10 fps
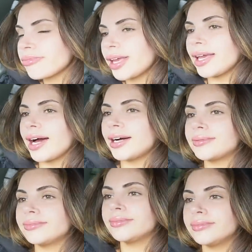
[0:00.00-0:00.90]
Yeah.
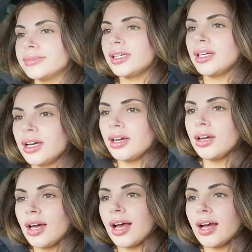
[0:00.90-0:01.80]

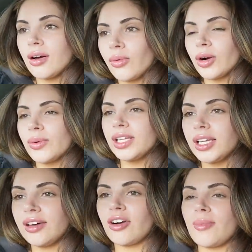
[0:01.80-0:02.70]
Where we
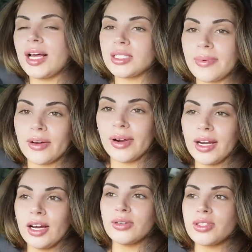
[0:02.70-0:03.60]
live, our best bet right
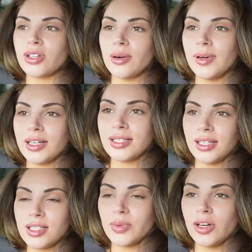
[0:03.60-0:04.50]
now is Starbucks,
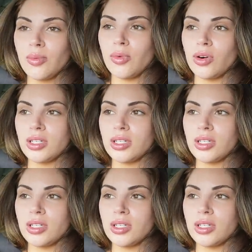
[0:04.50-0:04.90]
unless we go more